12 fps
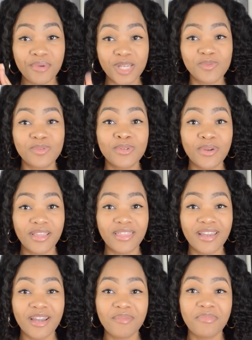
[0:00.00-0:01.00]
a respiratory
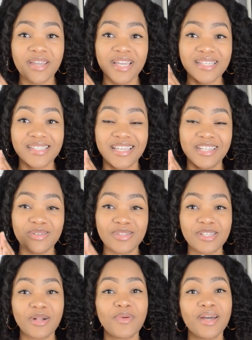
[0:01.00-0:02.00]
therapist and you
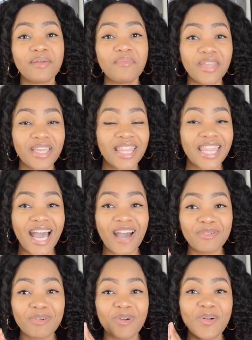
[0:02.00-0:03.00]
still want to be in
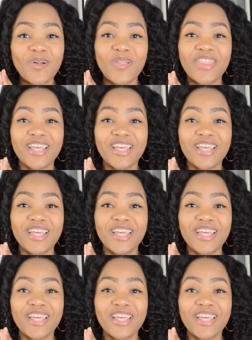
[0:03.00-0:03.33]
that role,